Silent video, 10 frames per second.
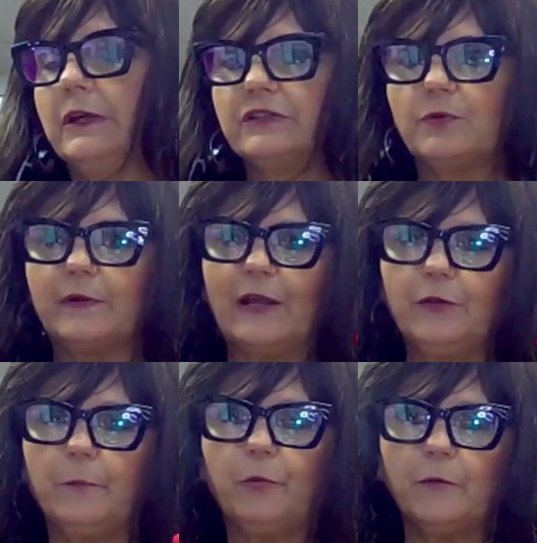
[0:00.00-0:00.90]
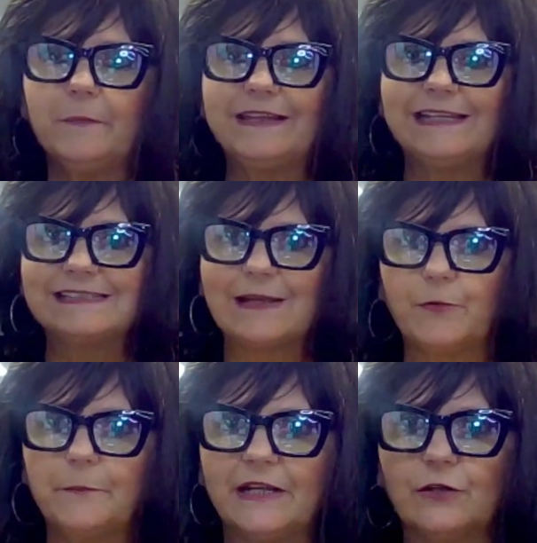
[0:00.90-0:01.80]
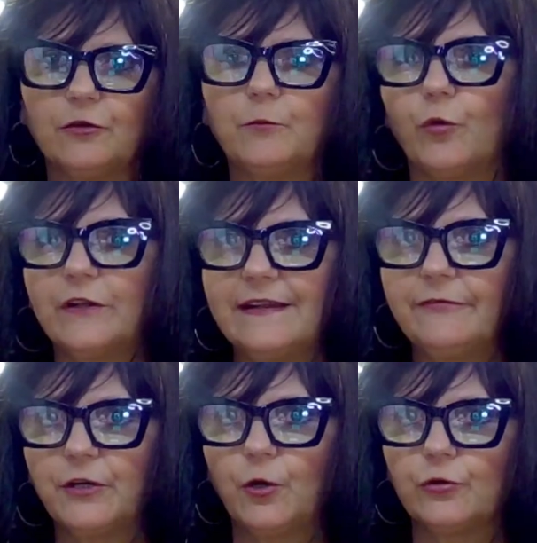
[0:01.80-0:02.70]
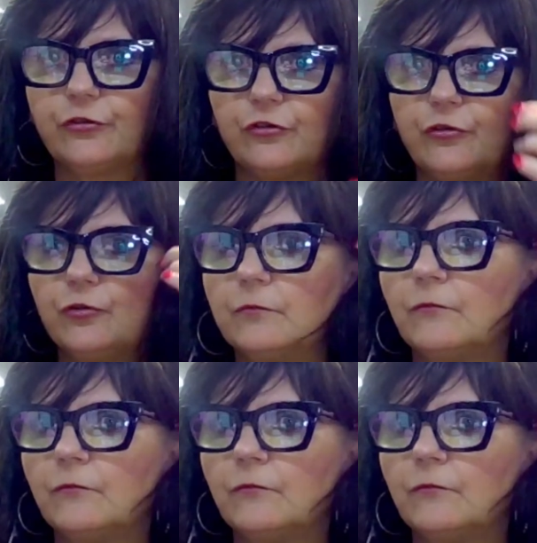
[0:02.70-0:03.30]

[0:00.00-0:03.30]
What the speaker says: So without the permatease, that would be a little more difficult to do.